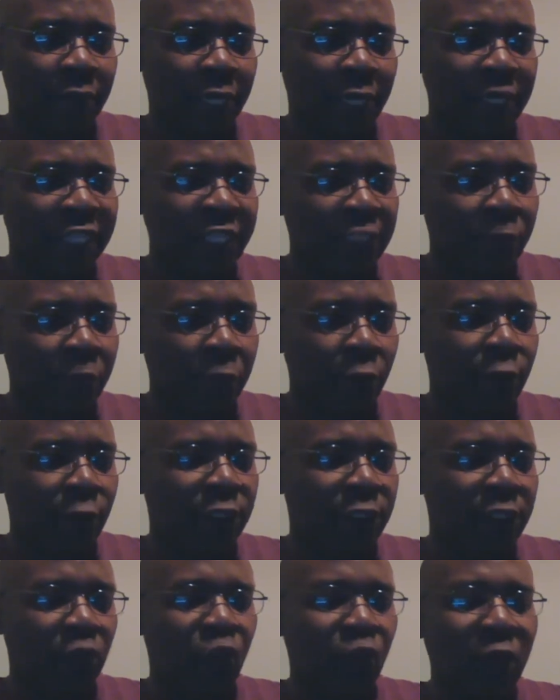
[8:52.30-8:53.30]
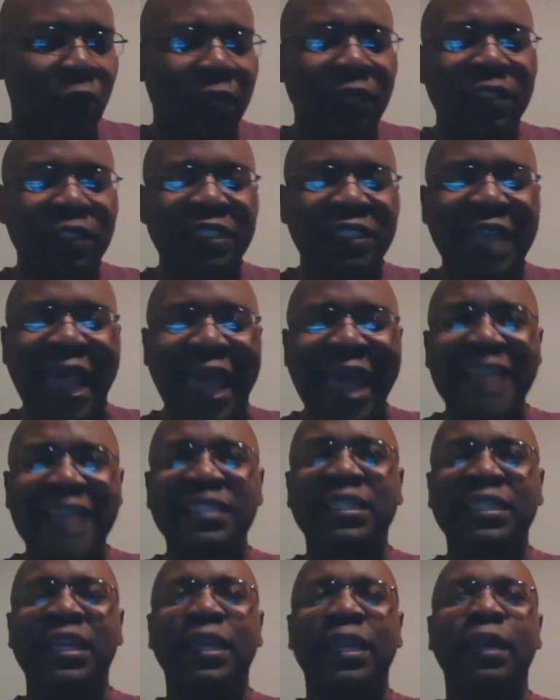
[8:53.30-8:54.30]
this person was
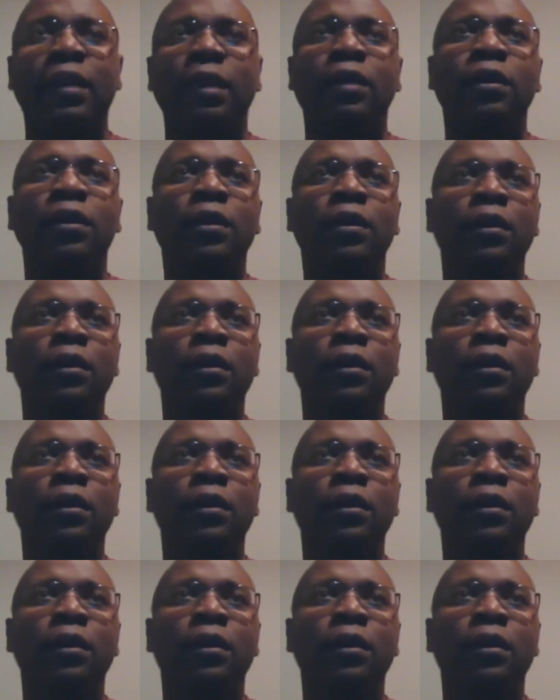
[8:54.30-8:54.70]
asking,